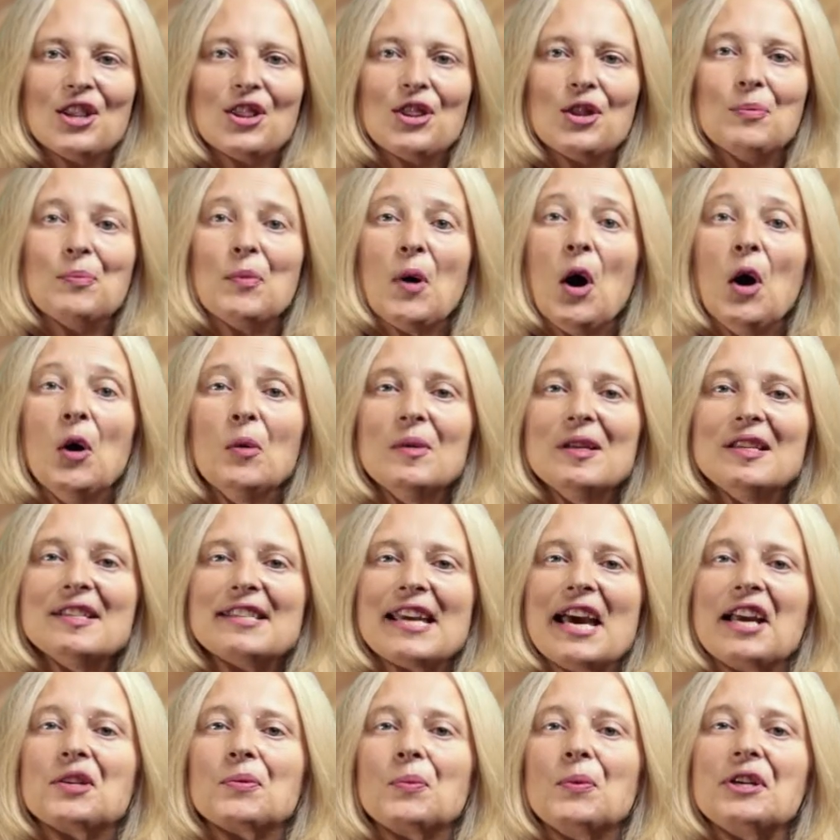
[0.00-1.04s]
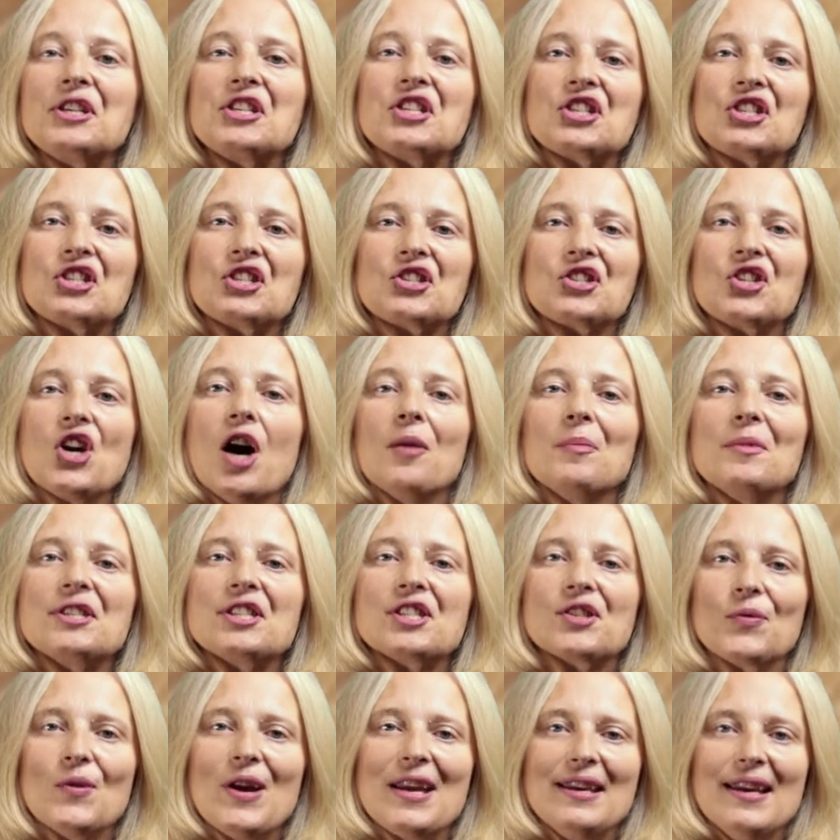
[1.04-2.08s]
The moment at which
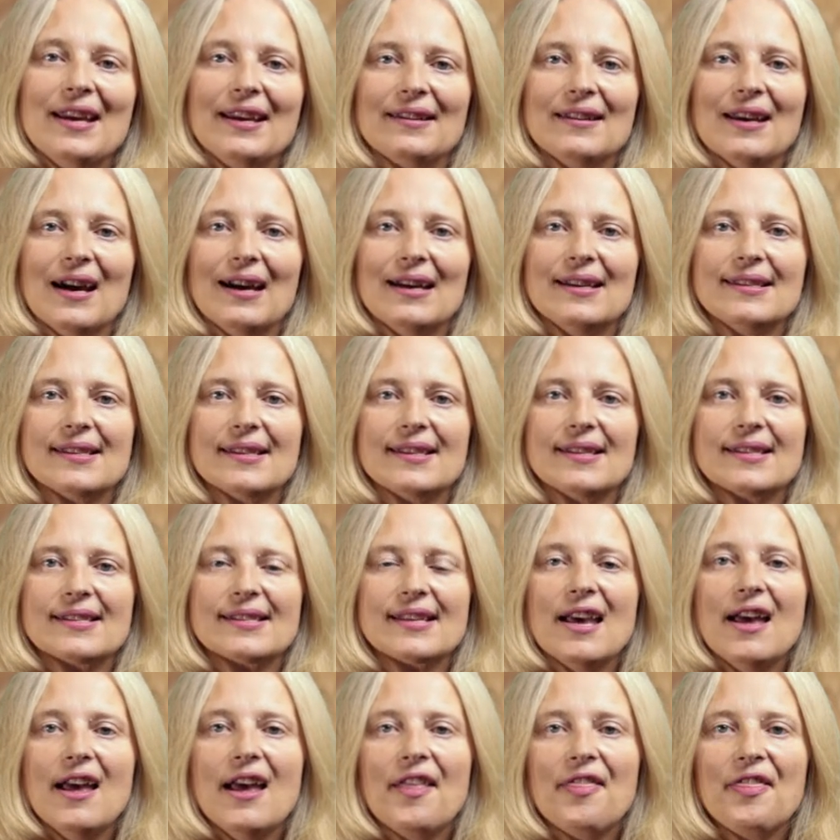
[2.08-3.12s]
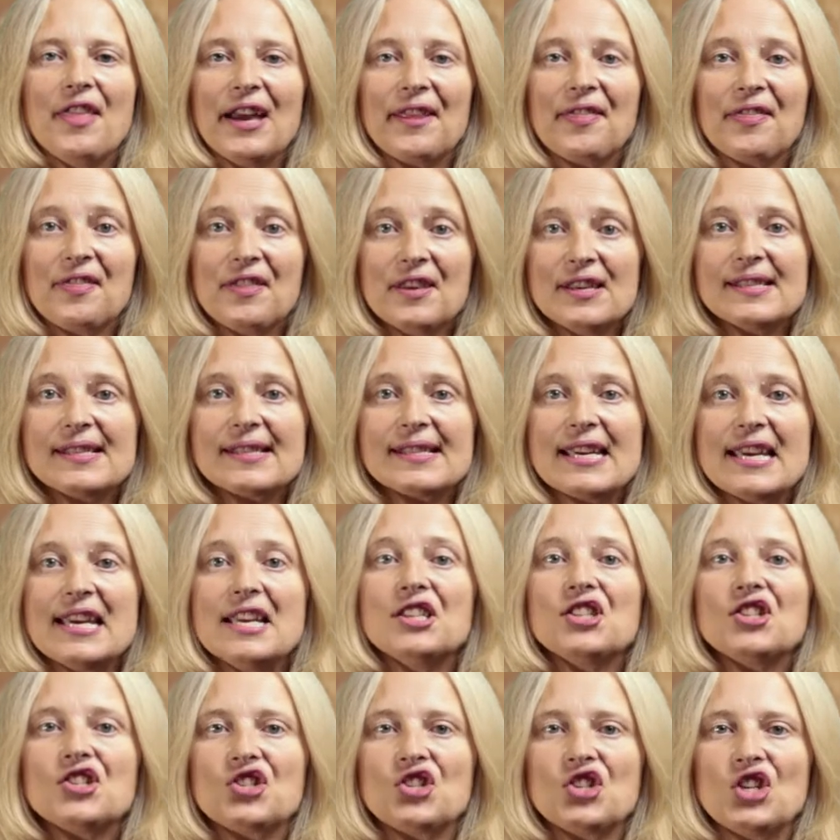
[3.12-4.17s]
Thomas recognizes that this
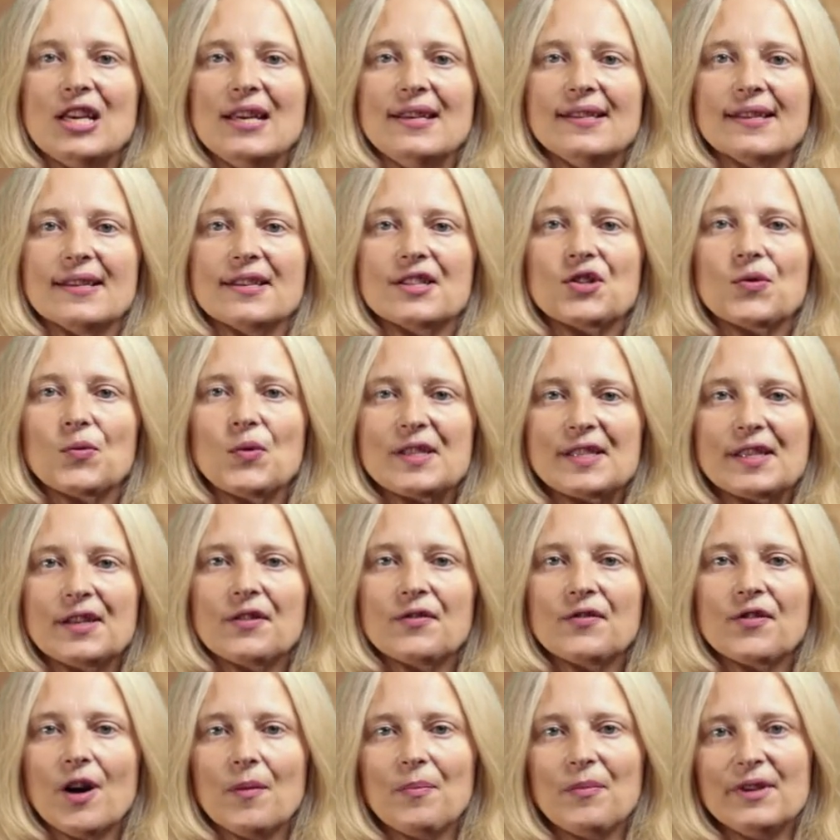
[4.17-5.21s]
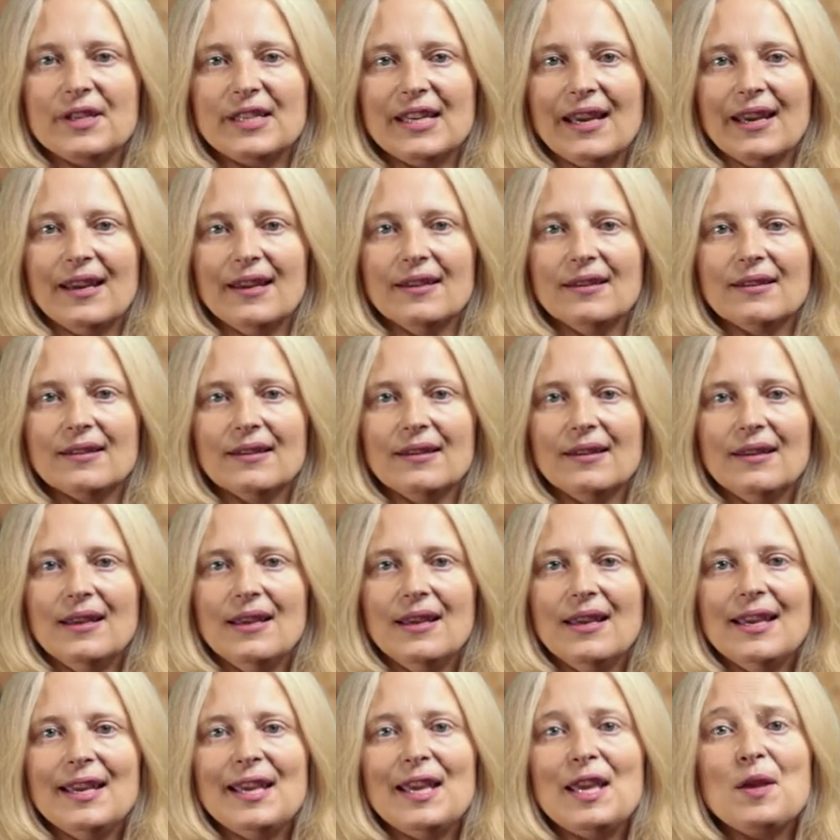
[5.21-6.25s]
is Jesus risen from the dead,
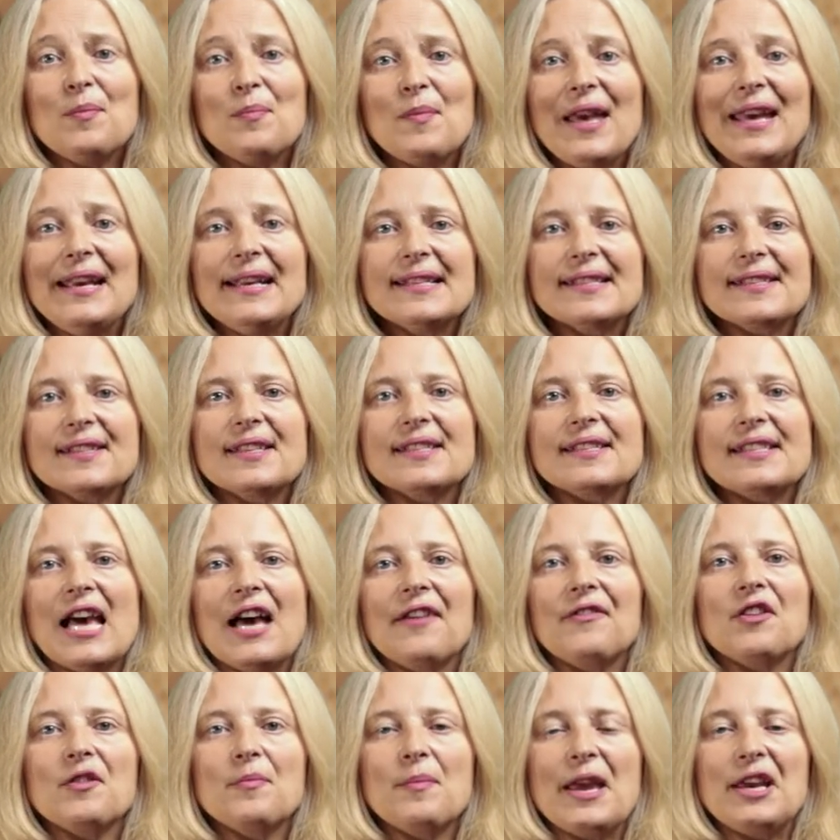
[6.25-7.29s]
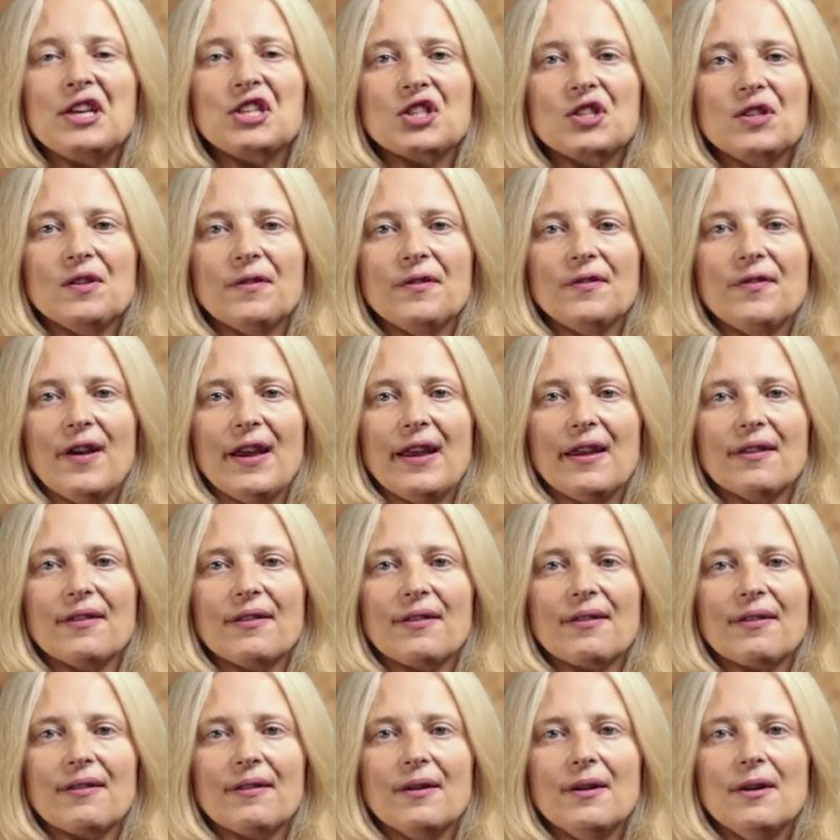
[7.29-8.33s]
he makes this affirmation of faith
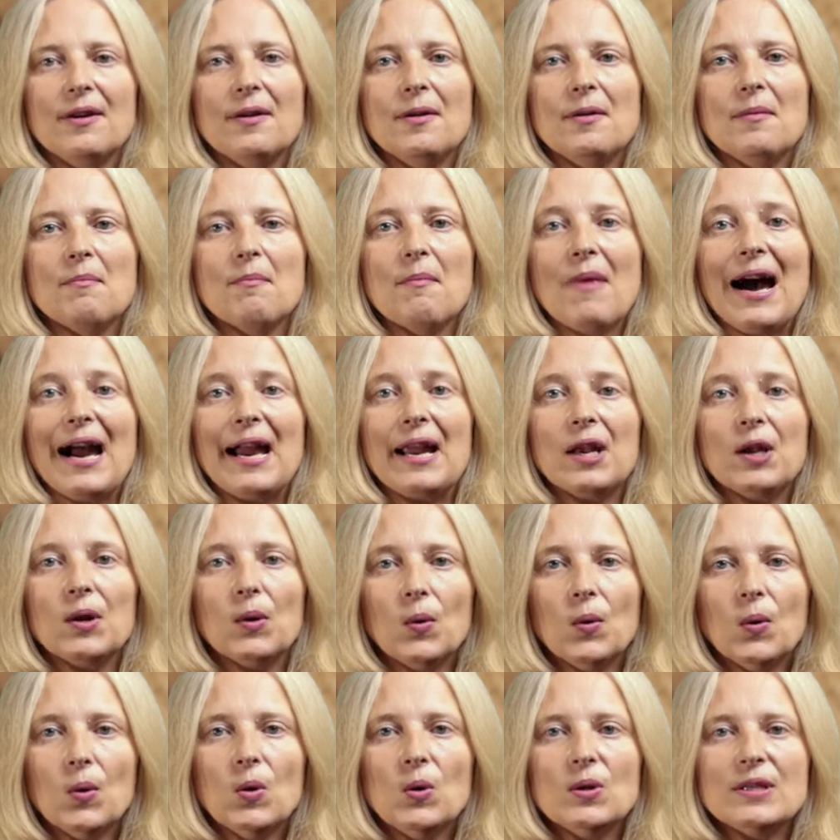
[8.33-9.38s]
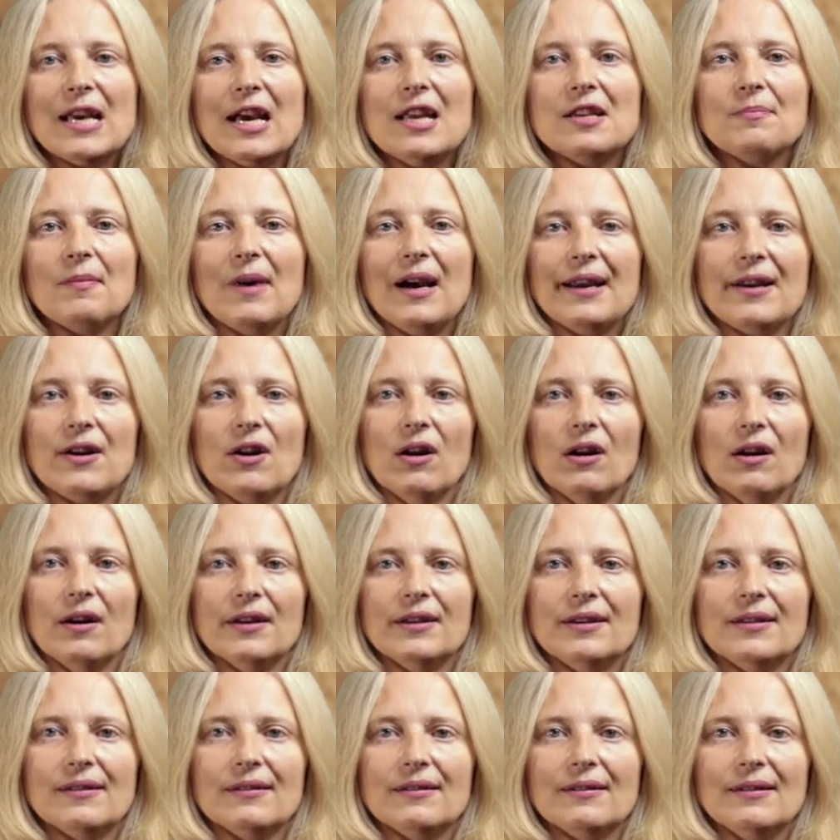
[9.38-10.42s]
My Lord and my
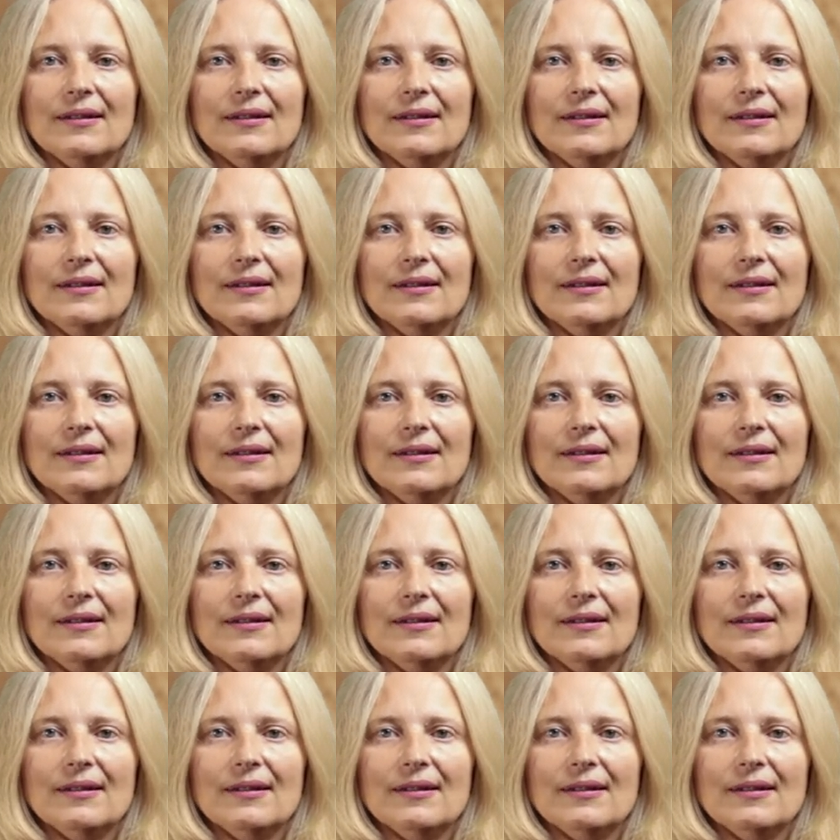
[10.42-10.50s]
God.